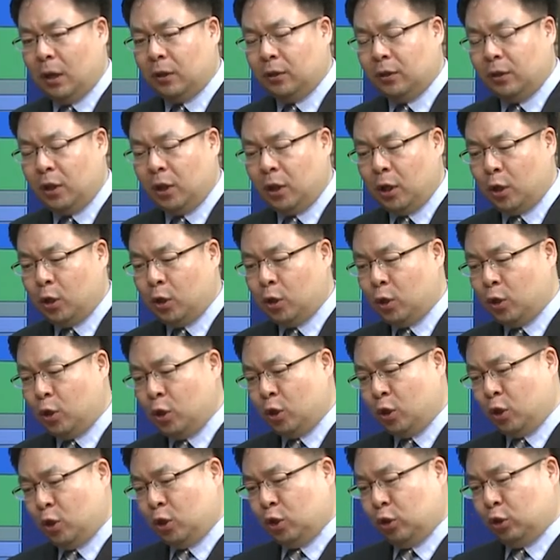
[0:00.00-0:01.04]
their
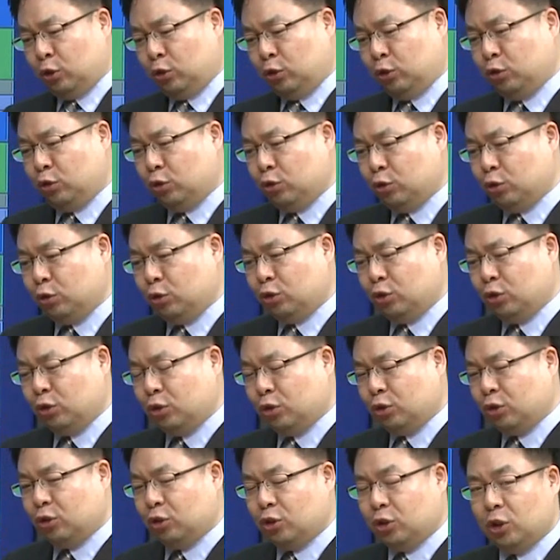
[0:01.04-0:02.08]
2
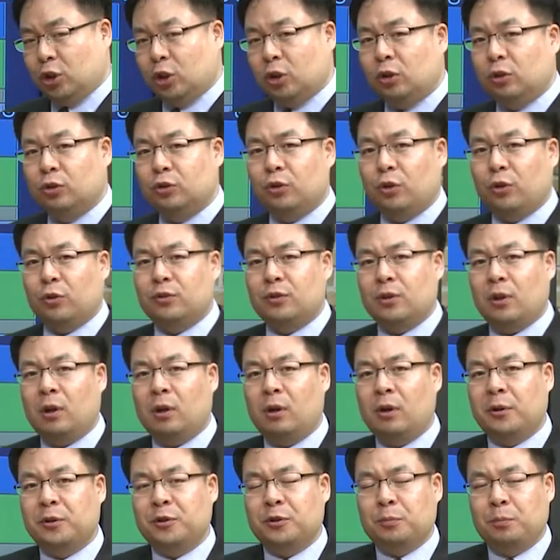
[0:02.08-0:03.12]
children
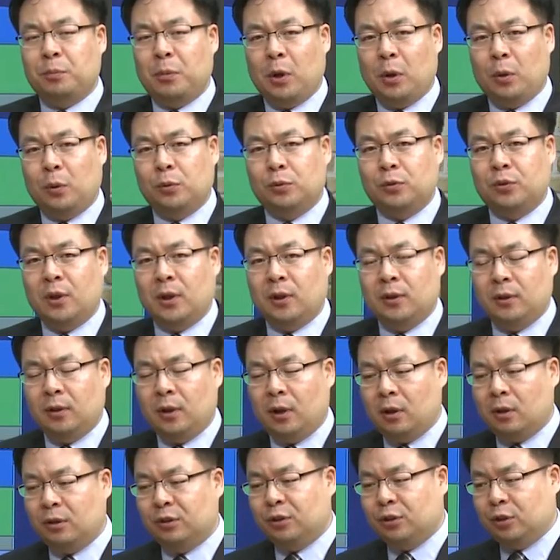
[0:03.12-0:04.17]
are exposed and they
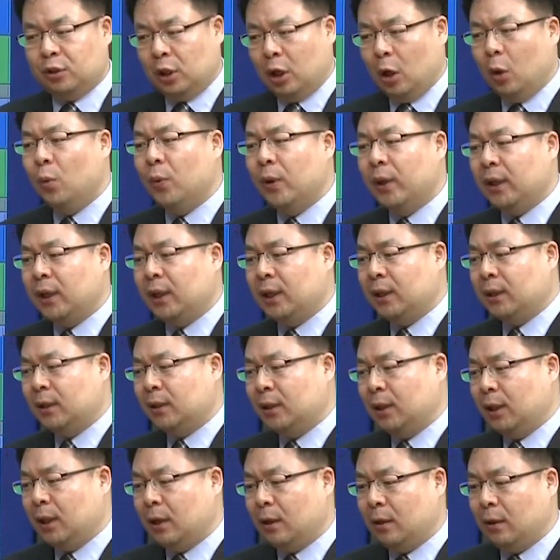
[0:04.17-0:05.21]
are growing in
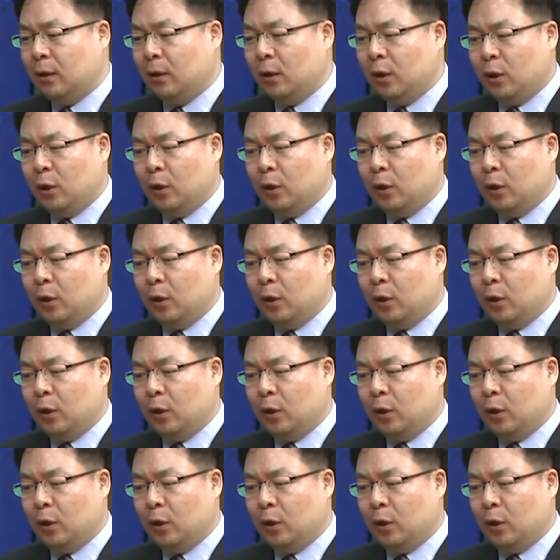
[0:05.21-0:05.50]
the